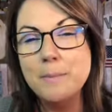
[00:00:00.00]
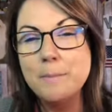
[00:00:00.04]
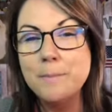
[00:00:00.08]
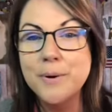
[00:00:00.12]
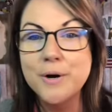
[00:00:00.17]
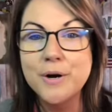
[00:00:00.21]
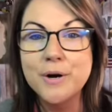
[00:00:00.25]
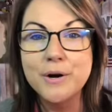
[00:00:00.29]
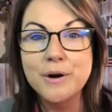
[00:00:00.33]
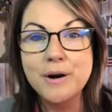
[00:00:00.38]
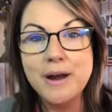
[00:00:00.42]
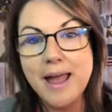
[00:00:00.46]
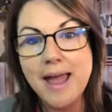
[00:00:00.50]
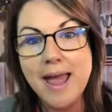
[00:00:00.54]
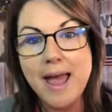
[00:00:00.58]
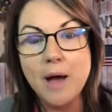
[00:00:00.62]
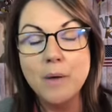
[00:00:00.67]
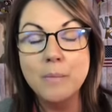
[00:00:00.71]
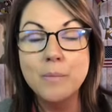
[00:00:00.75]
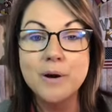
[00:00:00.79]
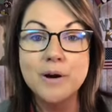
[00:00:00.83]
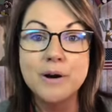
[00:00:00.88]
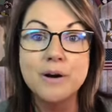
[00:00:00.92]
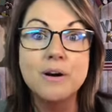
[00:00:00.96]
per
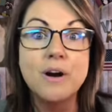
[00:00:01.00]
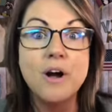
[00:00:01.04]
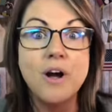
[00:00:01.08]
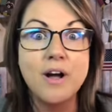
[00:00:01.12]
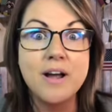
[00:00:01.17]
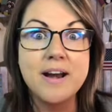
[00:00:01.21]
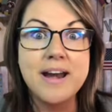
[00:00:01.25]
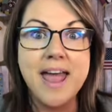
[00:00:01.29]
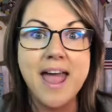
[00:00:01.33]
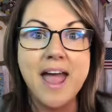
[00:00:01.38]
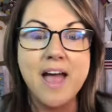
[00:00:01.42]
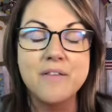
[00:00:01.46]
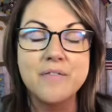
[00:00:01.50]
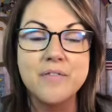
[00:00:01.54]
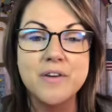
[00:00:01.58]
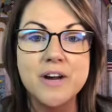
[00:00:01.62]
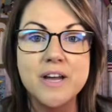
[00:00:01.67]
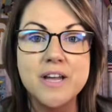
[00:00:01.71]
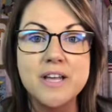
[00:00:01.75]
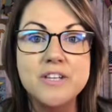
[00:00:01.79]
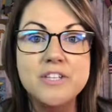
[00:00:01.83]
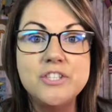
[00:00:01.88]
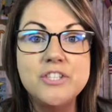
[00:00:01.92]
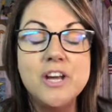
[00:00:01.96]
hour on
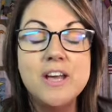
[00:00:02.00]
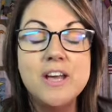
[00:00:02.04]
average.